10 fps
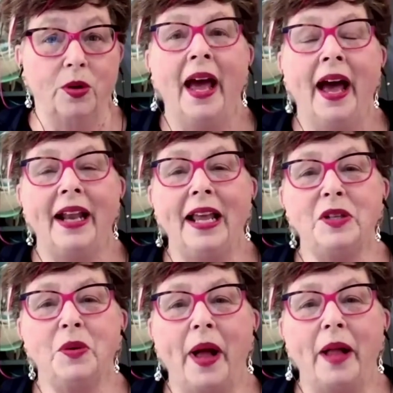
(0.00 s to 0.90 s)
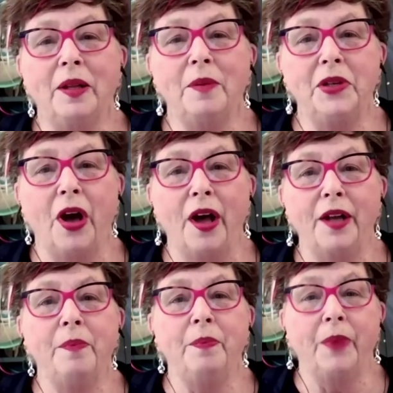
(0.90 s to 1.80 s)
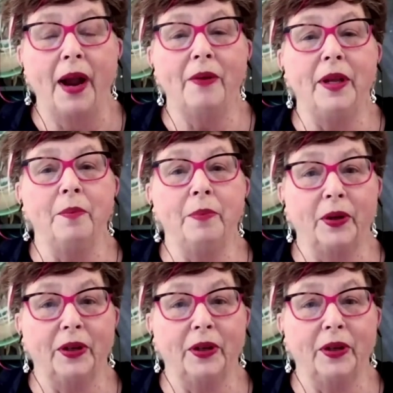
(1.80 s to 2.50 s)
I'd like to welcome Donna Browning